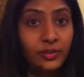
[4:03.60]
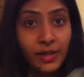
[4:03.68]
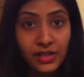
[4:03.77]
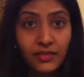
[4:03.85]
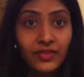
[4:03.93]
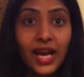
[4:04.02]

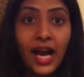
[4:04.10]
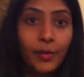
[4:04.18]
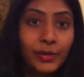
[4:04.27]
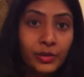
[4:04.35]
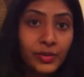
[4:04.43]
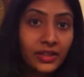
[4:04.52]
especially if they
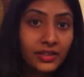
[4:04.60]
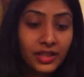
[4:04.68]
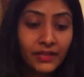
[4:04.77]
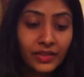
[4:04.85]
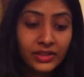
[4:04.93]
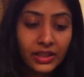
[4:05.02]
happen to be in the
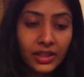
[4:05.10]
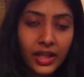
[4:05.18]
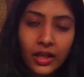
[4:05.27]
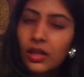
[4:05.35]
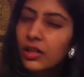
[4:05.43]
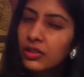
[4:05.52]
same
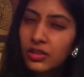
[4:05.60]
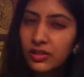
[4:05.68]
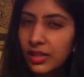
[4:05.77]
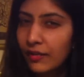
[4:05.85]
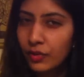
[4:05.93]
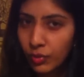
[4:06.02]
vicinity. So you
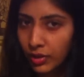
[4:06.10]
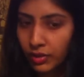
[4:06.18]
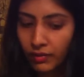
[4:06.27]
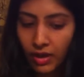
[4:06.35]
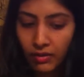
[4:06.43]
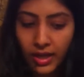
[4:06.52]
just have to
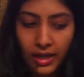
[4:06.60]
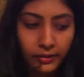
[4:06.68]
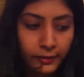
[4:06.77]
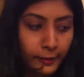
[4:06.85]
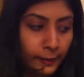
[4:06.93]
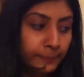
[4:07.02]
work around
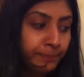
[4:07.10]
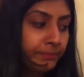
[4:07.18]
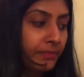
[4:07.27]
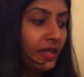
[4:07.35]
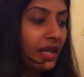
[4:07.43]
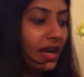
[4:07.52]
that a little.
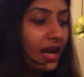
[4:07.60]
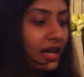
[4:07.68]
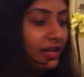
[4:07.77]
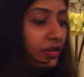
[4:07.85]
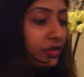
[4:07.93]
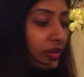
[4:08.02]

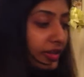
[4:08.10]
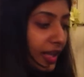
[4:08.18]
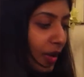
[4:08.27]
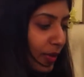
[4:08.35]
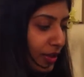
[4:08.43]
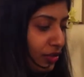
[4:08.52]
Uh, the third
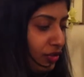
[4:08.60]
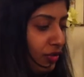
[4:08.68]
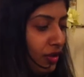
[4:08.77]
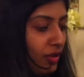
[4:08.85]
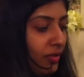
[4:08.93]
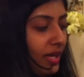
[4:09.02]
thing I want to
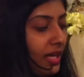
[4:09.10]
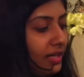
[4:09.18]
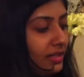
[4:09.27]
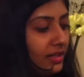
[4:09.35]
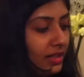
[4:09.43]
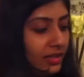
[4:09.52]
show you
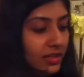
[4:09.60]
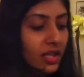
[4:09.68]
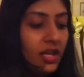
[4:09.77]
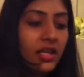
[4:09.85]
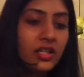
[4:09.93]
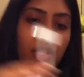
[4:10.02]
is this
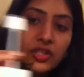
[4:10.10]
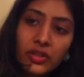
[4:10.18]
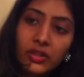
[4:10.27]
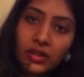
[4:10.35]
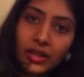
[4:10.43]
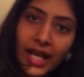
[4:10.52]

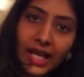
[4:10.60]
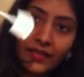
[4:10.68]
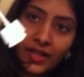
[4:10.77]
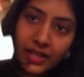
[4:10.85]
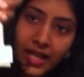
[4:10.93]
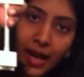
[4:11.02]
digital
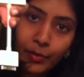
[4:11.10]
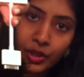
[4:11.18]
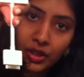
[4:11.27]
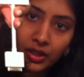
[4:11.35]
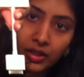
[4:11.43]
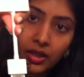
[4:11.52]
AV
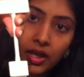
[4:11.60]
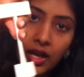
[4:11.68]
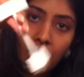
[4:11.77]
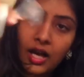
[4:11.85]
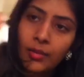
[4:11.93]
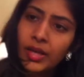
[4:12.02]
adapter.
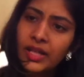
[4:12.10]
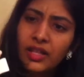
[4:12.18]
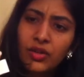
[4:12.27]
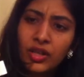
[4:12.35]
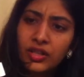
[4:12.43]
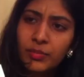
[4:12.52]
Um, I
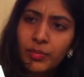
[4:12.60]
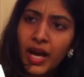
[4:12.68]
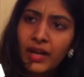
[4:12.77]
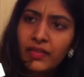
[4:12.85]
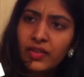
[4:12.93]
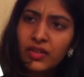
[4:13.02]
think you can just
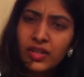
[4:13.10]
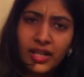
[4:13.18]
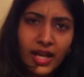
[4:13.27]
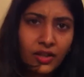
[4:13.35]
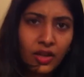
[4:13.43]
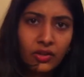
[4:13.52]
buy it for
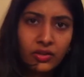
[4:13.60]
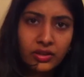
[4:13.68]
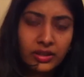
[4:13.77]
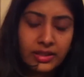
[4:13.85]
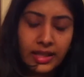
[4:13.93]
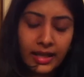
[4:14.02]

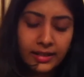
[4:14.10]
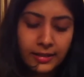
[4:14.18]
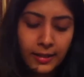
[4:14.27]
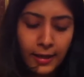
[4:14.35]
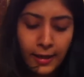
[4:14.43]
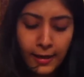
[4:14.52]
$39 in the
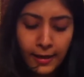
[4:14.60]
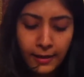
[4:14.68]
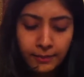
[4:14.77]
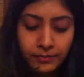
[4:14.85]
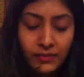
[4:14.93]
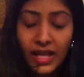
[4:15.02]
States.
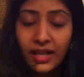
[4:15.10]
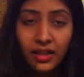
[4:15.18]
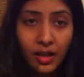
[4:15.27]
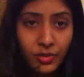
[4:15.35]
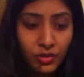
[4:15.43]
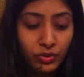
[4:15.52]
Um, and
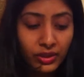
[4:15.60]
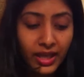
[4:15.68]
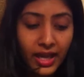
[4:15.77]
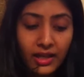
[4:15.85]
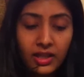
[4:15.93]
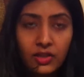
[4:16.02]
it comes in
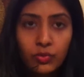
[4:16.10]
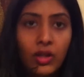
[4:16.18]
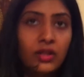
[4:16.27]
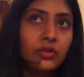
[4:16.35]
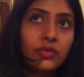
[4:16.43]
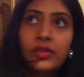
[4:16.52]
really handy as
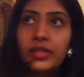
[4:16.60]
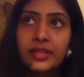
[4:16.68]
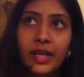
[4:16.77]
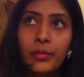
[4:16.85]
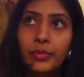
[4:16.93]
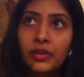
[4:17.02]
well. So for
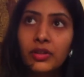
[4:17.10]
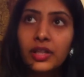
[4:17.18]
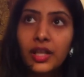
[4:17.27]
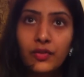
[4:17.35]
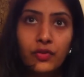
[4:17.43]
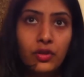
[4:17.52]

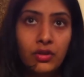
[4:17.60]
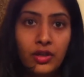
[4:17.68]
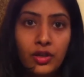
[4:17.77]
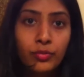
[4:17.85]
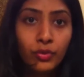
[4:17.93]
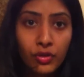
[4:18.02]
example, if
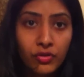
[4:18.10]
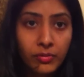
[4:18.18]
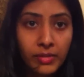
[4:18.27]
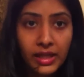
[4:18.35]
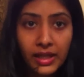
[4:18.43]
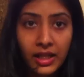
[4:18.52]
you're in a
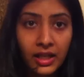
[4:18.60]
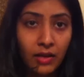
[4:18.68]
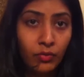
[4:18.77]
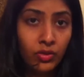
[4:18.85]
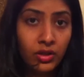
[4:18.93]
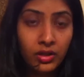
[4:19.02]
boardroom meeting
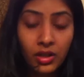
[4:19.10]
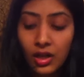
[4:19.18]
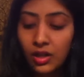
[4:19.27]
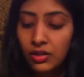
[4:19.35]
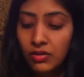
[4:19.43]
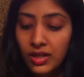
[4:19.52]
at work,
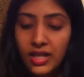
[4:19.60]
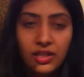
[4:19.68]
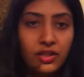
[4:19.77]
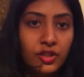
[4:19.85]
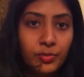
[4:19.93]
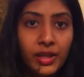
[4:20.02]
you can
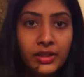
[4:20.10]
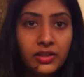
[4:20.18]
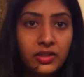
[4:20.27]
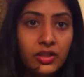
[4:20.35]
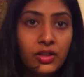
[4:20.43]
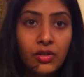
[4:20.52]
actually just plug
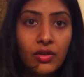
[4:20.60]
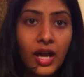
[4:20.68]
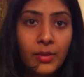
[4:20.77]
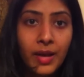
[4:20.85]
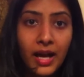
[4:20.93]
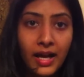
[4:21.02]
this into your
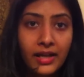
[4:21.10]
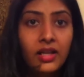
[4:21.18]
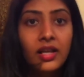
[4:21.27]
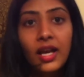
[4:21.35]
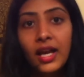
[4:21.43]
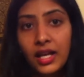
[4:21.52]
iPad
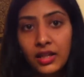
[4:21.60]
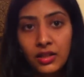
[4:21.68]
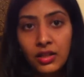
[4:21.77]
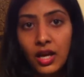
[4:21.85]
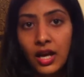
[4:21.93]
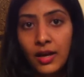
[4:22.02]

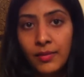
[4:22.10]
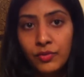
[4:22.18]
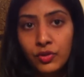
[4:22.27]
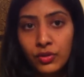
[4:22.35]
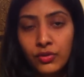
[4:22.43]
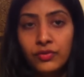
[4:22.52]
and
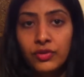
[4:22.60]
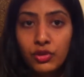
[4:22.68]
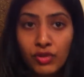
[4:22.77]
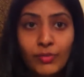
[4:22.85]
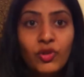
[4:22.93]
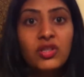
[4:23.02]
um, sort of
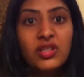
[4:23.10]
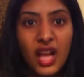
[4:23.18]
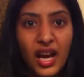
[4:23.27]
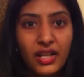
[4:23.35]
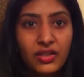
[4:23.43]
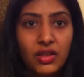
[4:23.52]
stream your
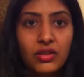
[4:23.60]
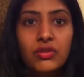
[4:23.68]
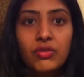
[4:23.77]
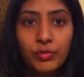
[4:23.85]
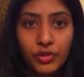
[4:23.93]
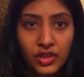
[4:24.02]
slides
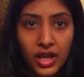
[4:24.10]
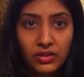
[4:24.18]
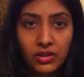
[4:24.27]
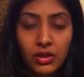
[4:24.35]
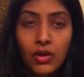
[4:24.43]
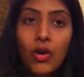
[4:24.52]
onto a
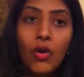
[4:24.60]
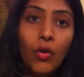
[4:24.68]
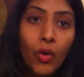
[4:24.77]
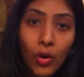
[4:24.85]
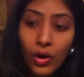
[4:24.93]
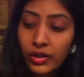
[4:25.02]
projector.
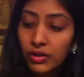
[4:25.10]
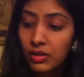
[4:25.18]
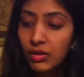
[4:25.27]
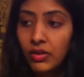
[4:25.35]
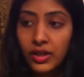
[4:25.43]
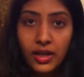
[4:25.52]
Or you
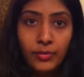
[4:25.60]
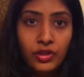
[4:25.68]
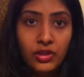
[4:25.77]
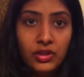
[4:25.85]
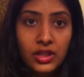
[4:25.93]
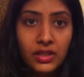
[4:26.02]
could hook it
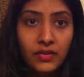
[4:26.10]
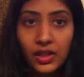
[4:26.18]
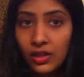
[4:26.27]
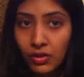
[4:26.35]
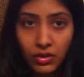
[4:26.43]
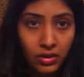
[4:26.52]
up to your
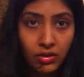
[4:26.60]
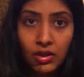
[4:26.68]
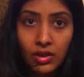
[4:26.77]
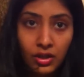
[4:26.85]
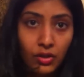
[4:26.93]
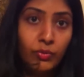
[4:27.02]
TV or,
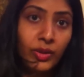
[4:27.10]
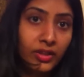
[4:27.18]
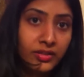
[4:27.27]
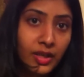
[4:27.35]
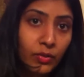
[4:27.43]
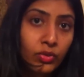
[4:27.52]
you know,
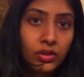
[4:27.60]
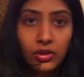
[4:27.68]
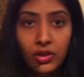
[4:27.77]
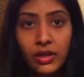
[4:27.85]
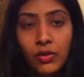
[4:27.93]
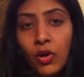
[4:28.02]
whether it's at
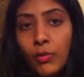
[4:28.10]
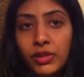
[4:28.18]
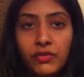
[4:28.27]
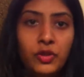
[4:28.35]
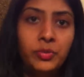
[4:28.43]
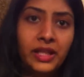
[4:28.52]
work or at home.
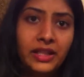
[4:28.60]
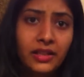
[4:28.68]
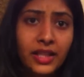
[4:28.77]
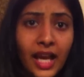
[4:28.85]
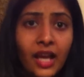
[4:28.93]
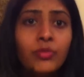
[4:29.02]
And if you're playing
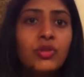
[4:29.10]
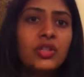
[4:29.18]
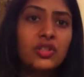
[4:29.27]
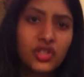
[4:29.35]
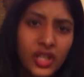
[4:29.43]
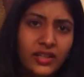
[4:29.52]
a game, you
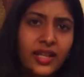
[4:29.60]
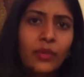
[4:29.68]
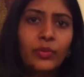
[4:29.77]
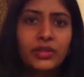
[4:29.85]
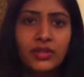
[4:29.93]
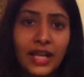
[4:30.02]
can share
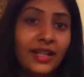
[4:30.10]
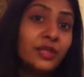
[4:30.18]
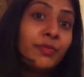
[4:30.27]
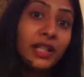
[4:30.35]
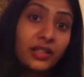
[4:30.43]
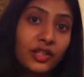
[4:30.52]
that, with, that
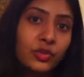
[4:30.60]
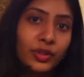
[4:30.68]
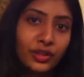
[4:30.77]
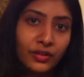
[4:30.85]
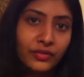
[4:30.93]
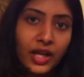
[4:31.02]
experience
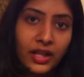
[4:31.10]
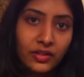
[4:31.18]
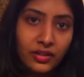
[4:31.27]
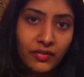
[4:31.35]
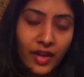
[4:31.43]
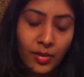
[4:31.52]
with your
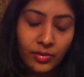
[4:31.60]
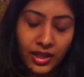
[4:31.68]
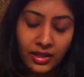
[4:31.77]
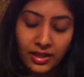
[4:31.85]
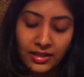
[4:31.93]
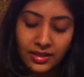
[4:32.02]
friends and
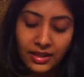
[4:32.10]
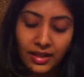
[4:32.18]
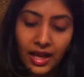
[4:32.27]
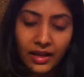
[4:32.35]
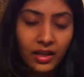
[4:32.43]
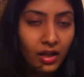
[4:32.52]
family and things like
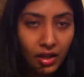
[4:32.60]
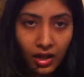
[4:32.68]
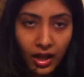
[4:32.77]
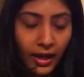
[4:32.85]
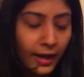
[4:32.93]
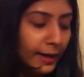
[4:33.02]
that.
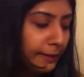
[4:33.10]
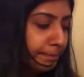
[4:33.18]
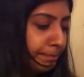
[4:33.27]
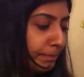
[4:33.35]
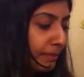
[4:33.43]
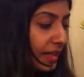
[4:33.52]
Um,